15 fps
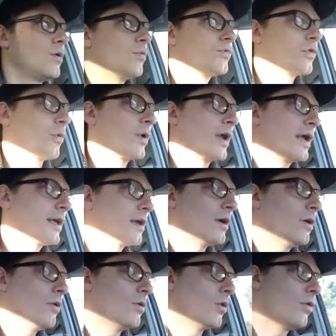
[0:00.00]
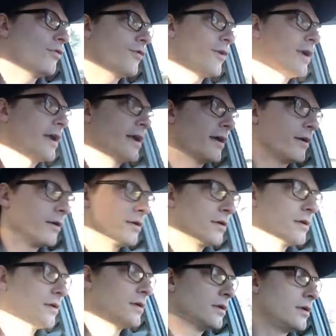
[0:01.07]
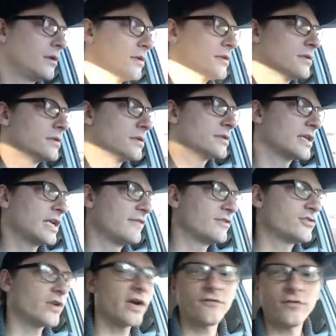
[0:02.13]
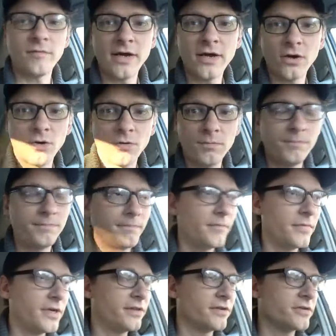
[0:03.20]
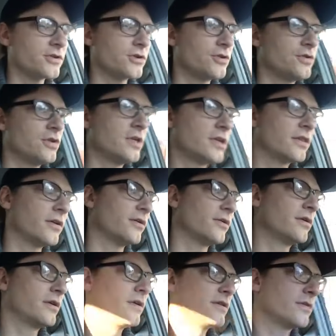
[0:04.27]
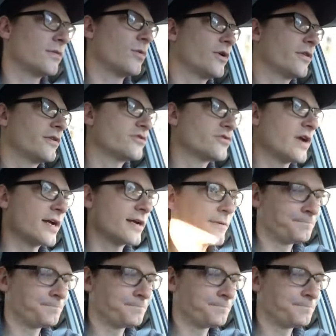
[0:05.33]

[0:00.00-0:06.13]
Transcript: So when I go over here, it's kind of a trek from my home, but they're so unique, it's worth a trek.